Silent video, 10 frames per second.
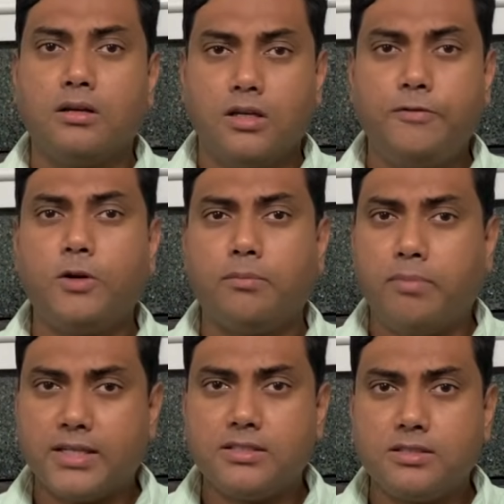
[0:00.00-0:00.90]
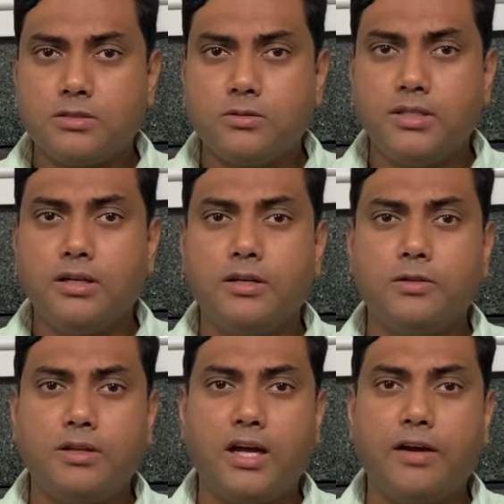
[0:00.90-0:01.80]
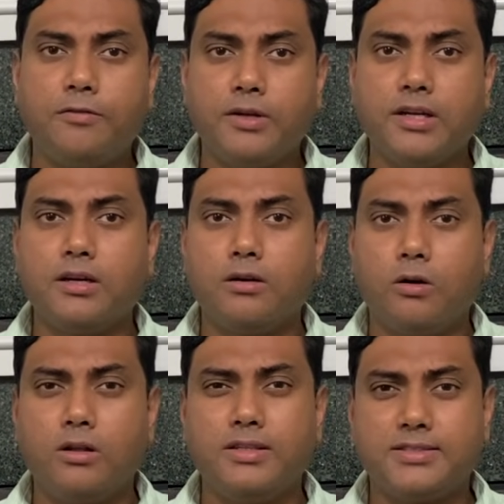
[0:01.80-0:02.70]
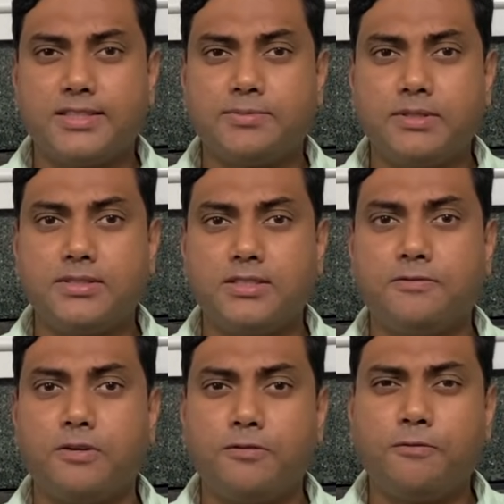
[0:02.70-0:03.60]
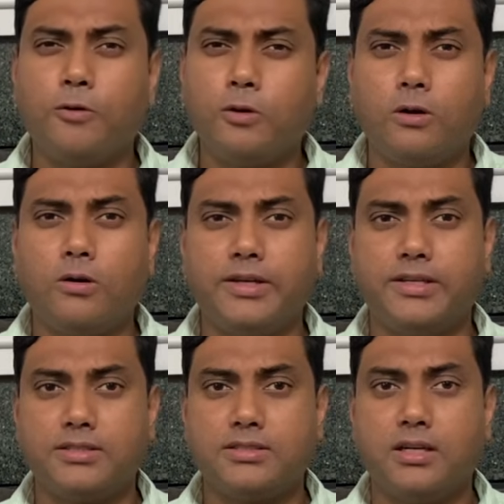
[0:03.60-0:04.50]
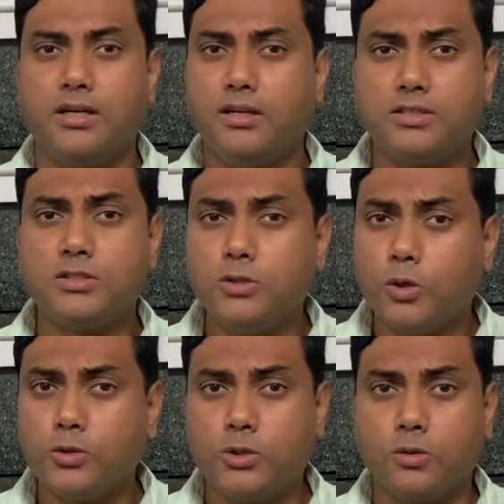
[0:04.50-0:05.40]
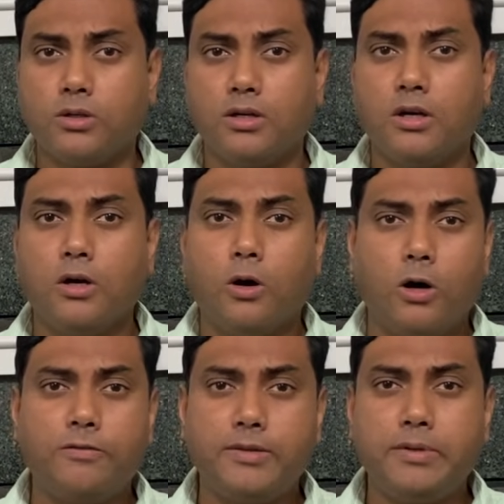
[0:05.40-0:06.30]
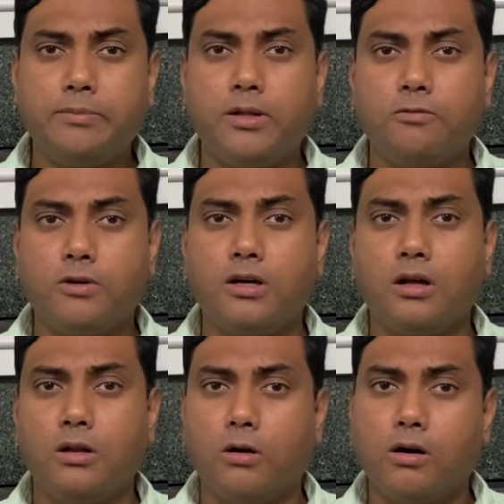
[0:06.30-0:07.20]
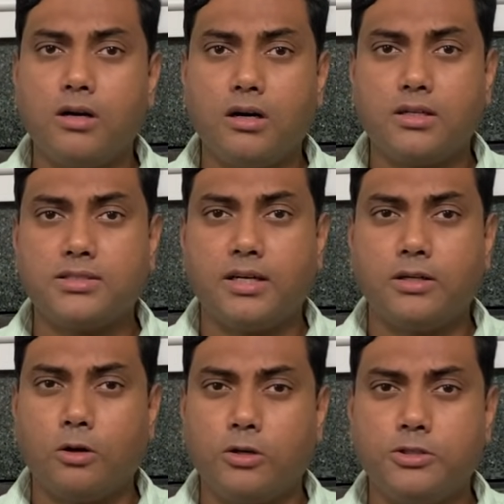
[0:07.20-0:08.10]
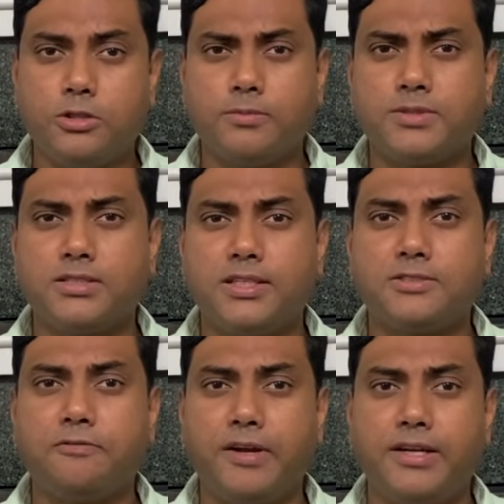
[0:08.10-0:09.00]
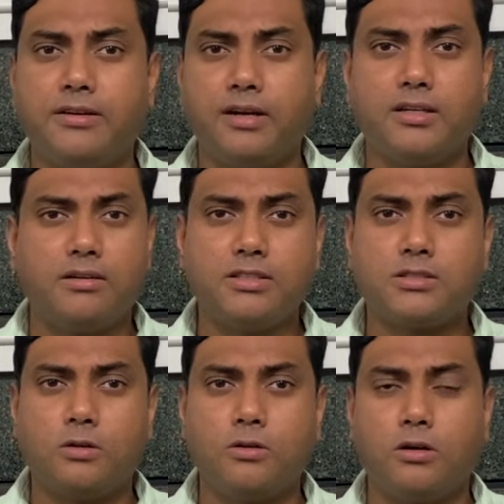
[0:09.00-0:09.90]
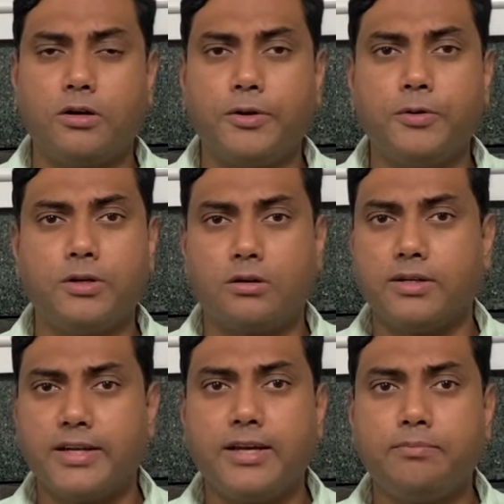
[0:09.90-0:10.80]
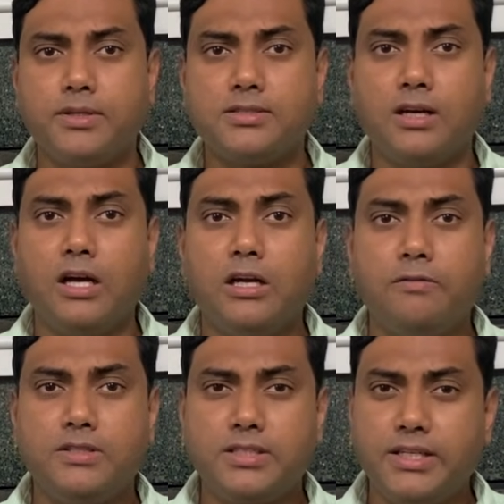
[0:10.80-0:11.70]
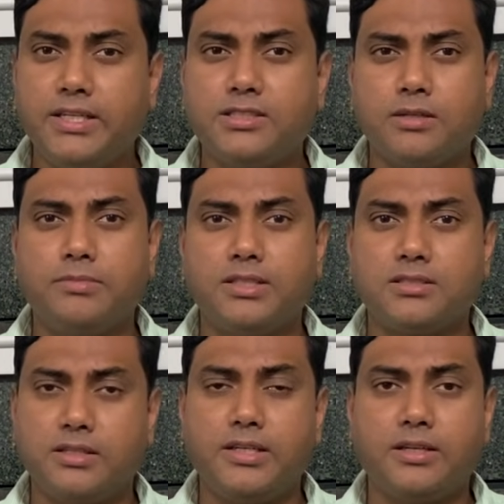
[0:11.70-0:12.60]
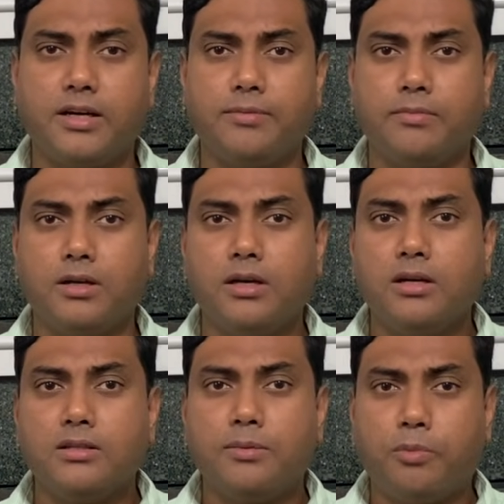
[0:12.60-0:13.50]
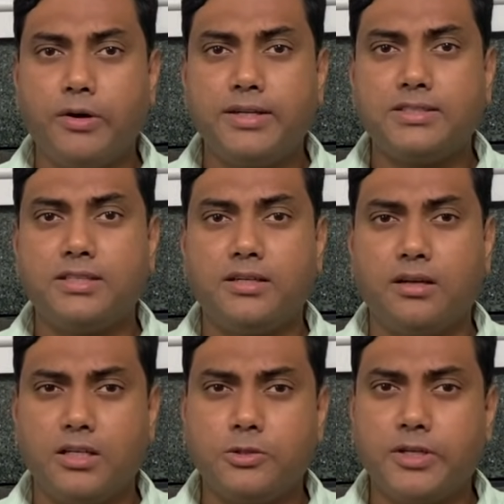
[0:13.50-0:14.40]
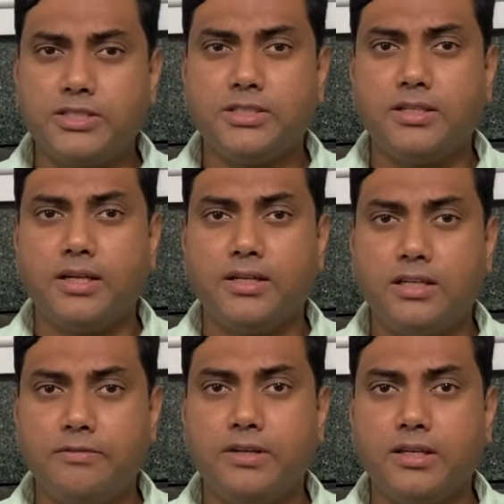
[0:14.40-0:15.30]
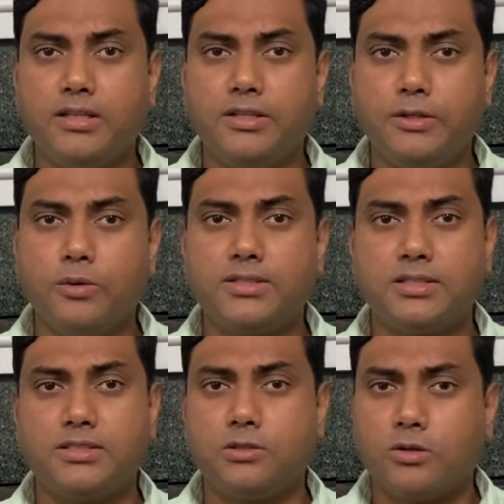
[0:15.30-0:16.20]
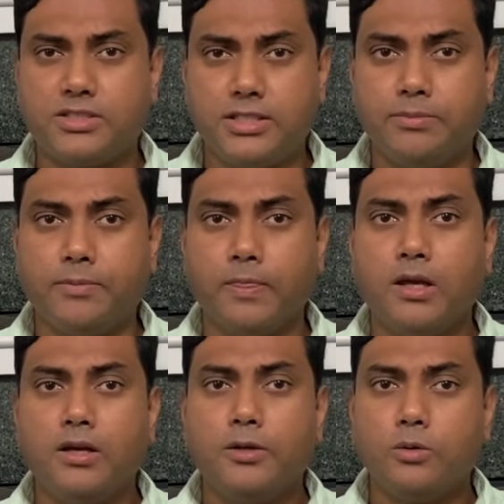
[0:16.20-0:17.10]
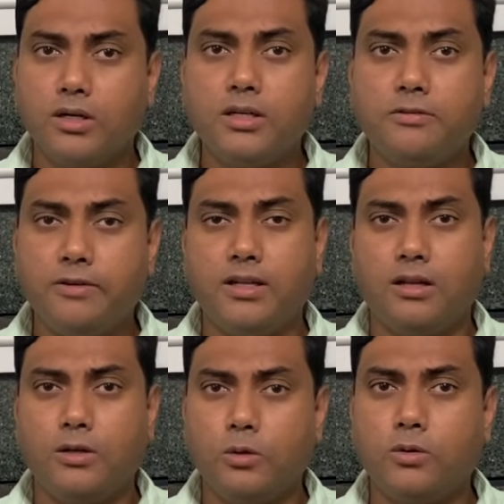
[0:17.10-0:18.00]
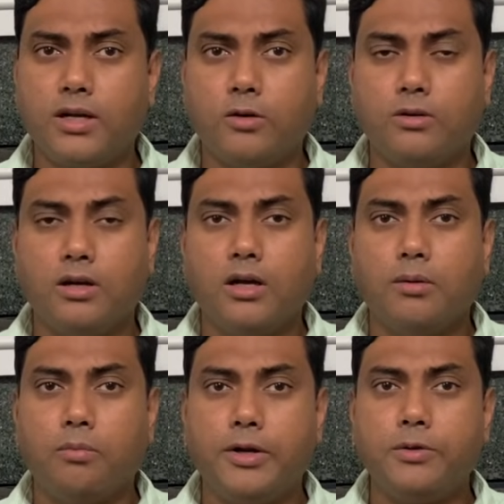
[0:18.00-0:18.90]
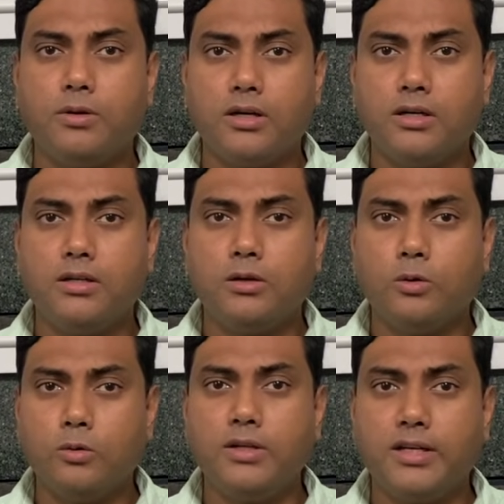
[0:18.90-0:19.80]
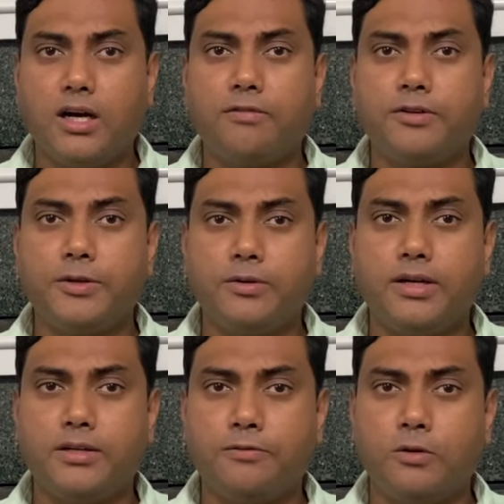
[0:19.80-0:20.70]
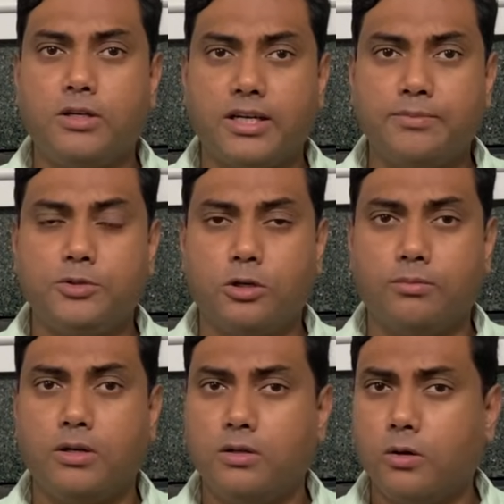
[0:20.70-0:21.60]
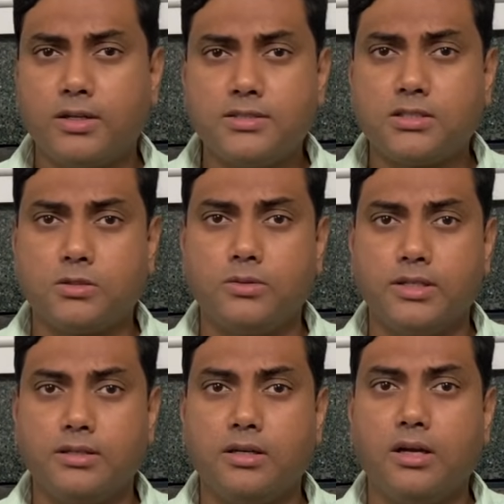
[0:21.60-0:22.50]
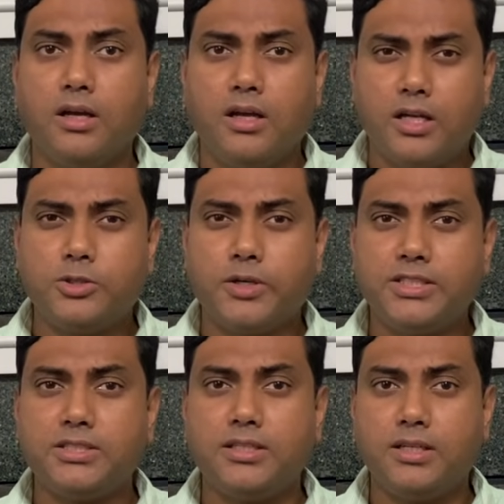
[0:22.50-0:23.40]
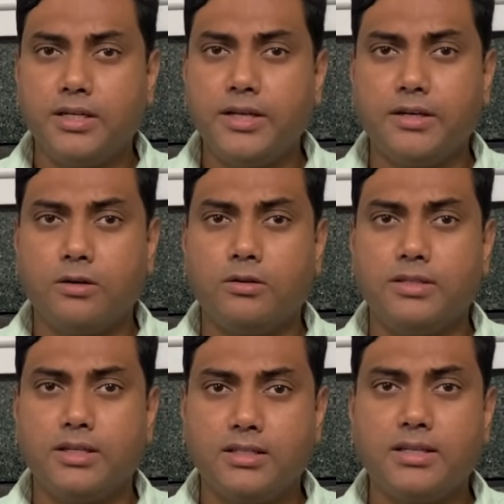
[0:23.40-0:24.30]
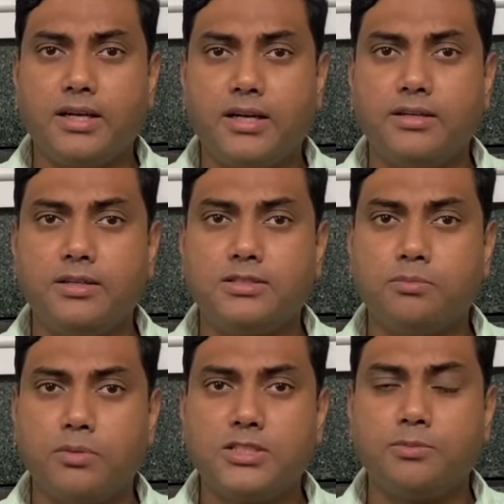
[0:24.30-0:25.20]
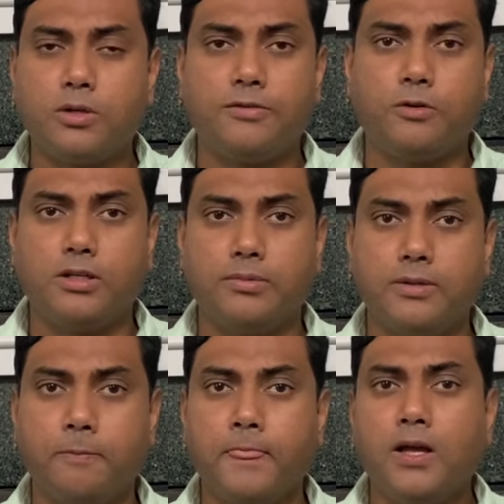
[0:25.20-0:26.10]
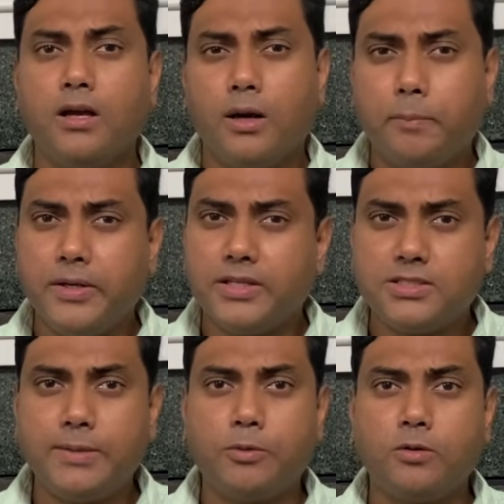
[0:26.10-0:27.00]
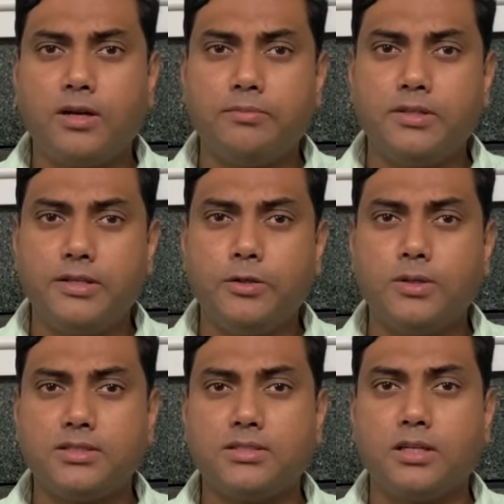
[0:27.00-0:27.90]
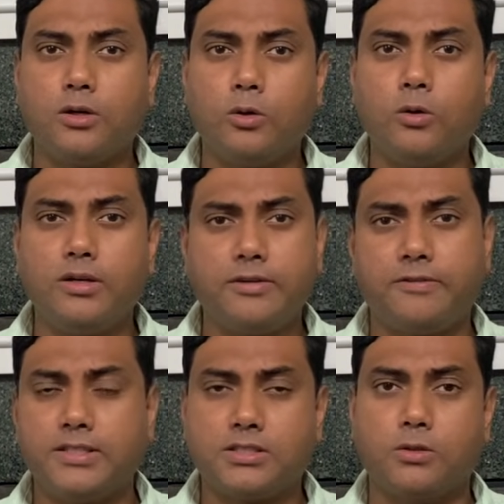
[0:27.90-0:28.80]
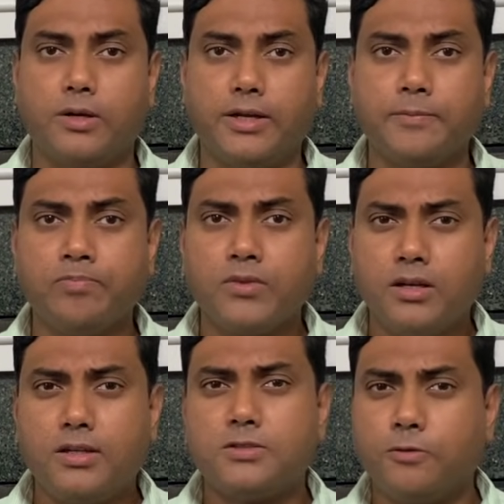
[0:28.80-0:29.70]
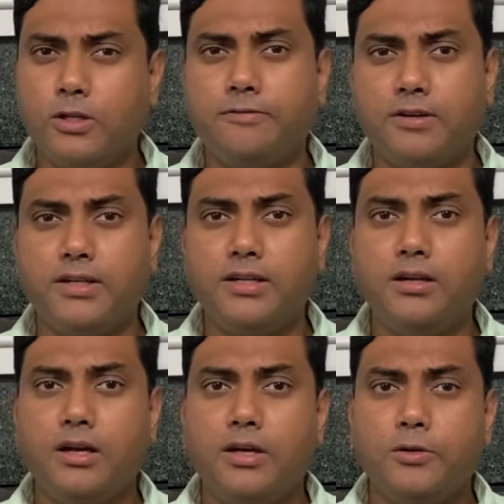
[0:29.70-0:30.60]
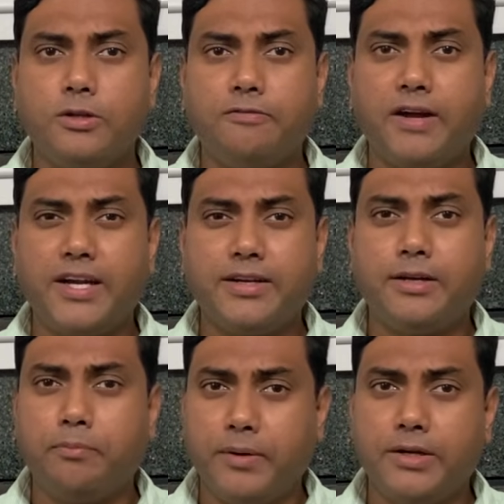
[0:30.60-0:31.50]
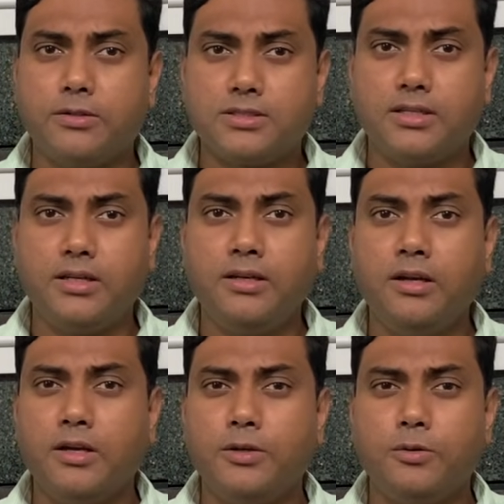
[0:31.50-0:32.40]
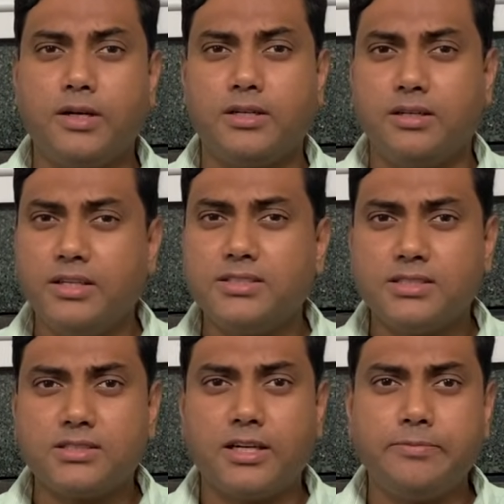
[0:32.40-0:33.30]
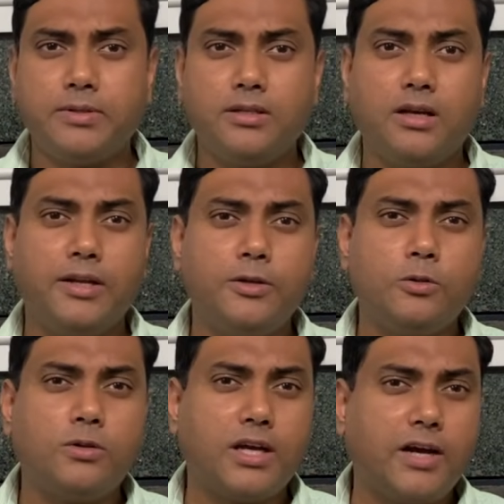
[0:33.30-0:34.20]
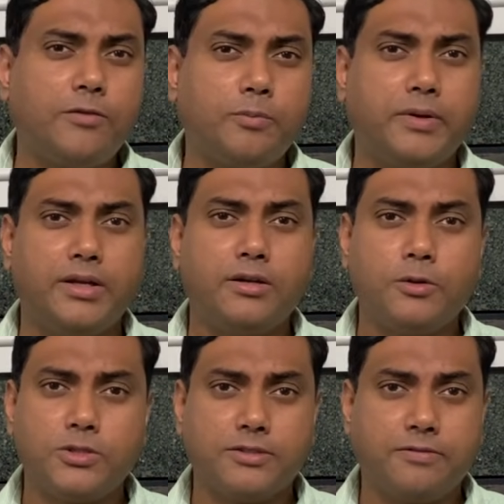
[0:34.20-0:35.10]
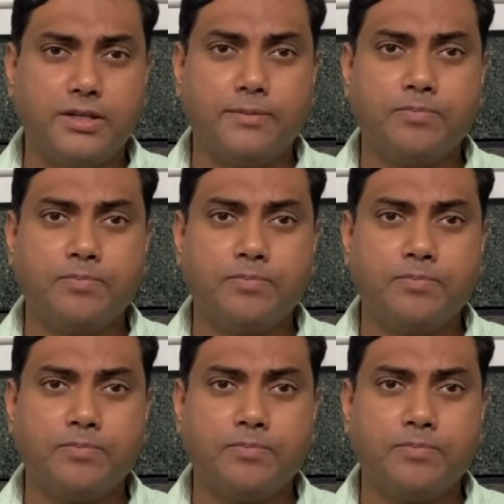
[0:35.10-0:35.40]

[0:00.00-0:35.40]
If you're a bachelor student, you'll have to incur all these expenses for four long years. It is no joke. Often people work long hours at odd jobs such as waiter at a restaurant or a tutor on campus which eats up their study time. The point is that education and living in the US is not cheap. You earn well, no doubt, but you earn only after you get a full-time job, not as a student. Education in India, on the other hand, is much more affordable. A PhD program in the US is a whole different story. It is fully funded, you in fact get paid to study, you get a decent stipend, and you don't have to pay tuition fee